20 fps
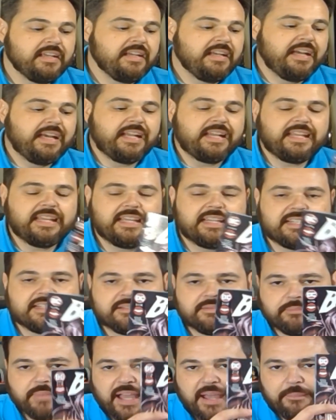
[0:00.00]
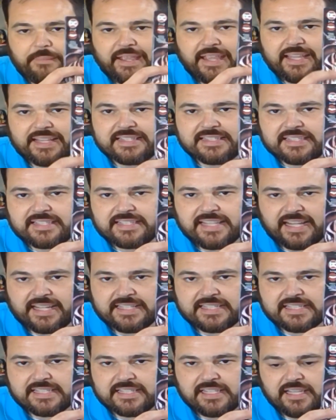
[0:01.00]
And again, Batman's Second
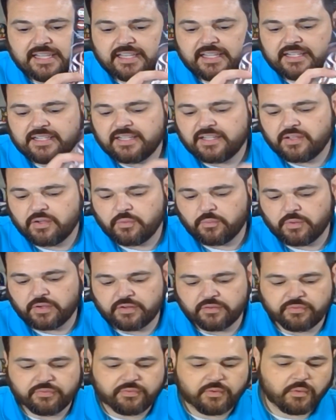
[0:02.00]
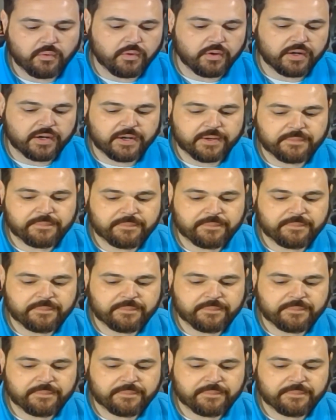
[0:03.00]
Son, 1/4.